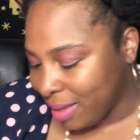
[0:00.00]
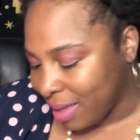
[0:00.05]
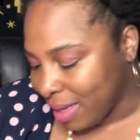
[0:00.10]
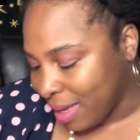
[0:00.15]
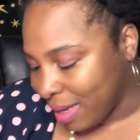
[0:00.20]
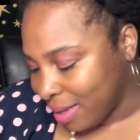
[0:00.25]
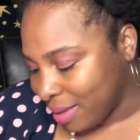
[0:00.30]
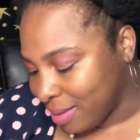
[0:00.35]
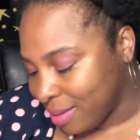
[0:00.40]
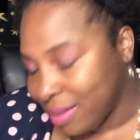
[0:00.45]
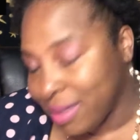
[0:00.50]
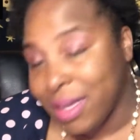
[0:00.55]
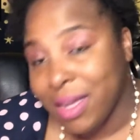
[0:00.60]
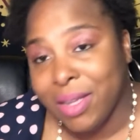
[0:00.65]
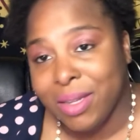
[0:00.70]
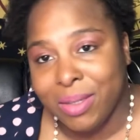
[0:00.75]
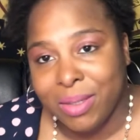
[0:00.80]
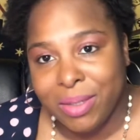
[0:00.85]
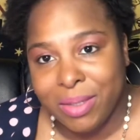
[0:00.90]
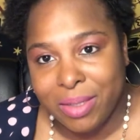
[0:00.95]
as
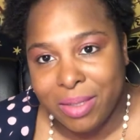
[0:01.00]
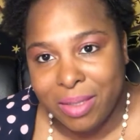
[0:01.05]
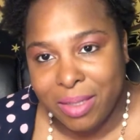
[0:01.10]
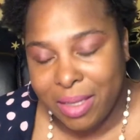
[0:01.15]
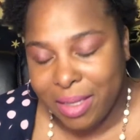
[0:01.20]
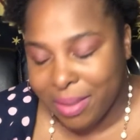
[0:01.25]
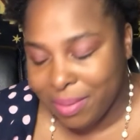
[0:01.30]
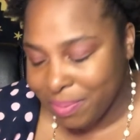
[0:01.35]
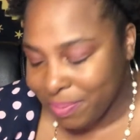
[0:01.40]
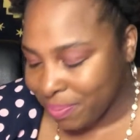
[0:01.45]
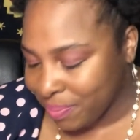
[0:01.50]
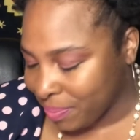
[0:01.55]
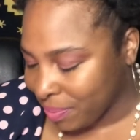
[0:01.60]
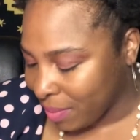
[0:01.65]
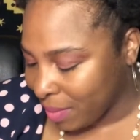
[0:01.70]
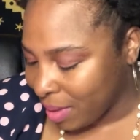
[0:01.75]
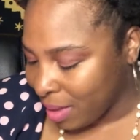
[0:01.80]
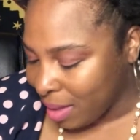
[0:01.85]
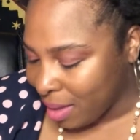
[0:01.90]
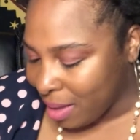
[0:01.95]
elderly.
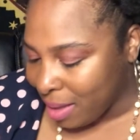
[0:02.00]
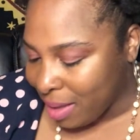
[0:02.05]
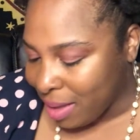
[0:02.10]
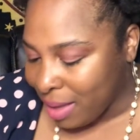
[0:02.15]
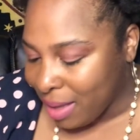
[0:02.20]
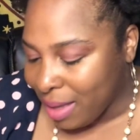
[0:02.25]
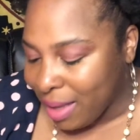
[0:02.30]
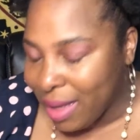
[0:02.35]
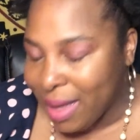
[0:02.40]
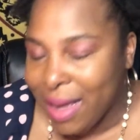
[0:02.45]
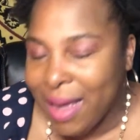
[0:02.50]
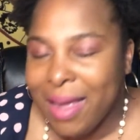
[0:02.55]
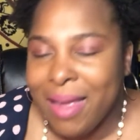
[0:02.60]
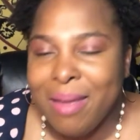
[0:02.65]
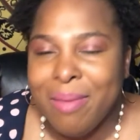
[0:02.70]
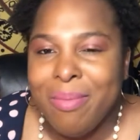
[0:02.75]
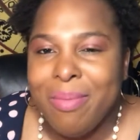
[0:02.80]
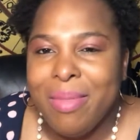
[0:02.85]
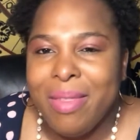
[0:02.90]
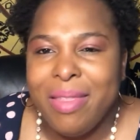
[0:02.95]
I
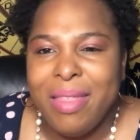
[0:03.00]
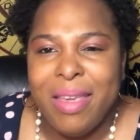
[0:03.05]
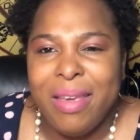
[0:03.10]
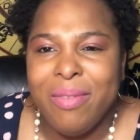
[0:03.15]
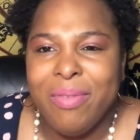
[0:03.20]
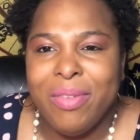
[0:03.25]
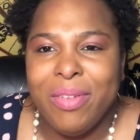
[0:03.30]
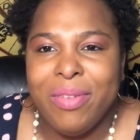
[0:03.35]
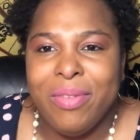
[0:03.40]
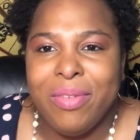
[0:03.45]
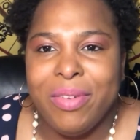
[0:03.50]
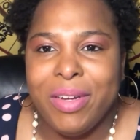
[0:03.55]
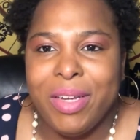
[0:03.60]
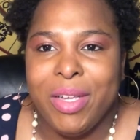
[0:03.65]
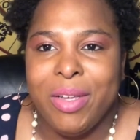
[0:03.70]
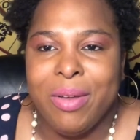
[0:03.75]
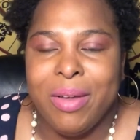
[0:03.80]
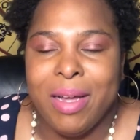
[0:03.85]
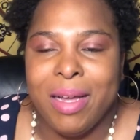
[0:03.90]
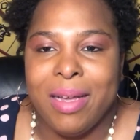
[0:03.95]
am thankful for
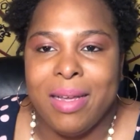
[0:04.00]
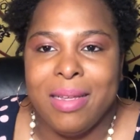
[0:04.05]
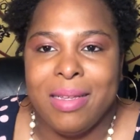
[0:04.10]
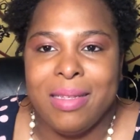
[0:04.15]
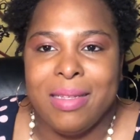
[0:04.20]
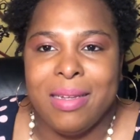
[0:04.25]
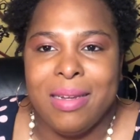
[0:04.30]
you guys,